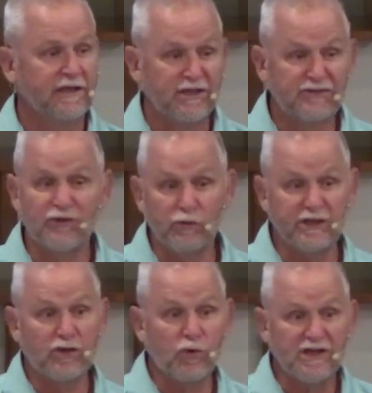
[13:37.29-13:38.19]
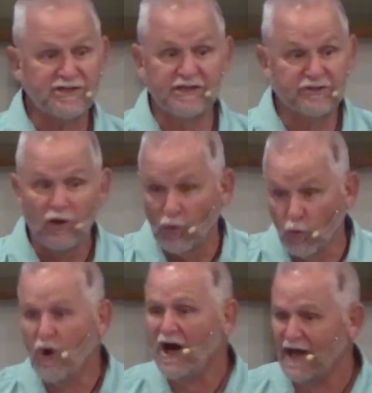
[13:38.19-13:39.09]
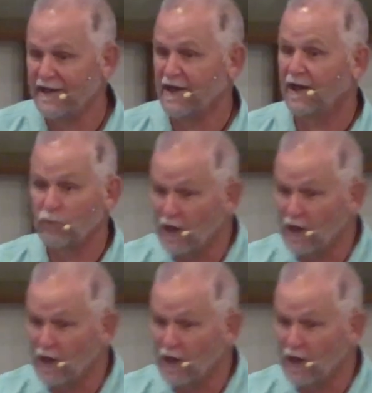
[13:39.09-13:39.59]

His only question is, why, God?